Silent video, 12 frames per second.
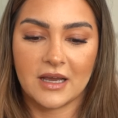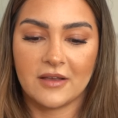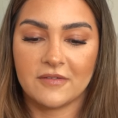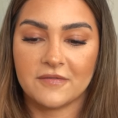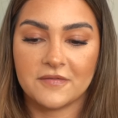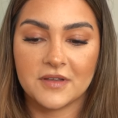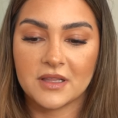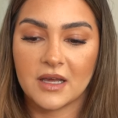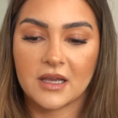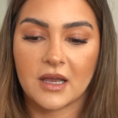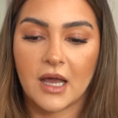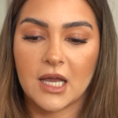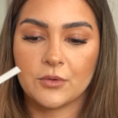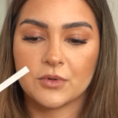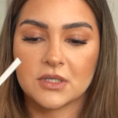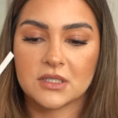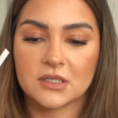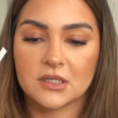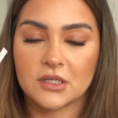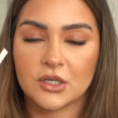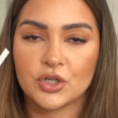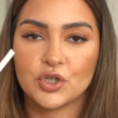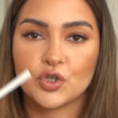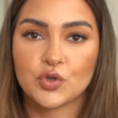I feel like I would
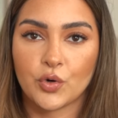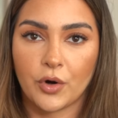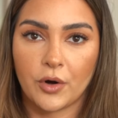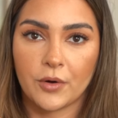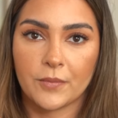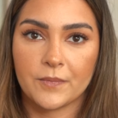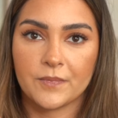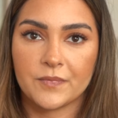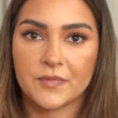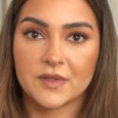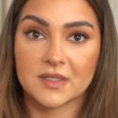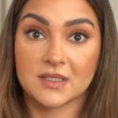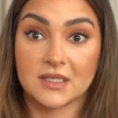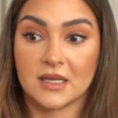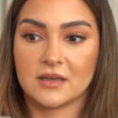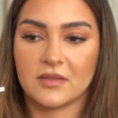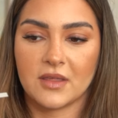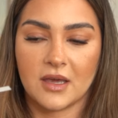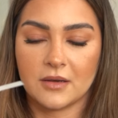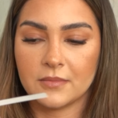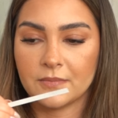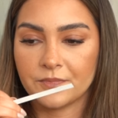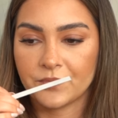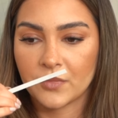adore the scent then.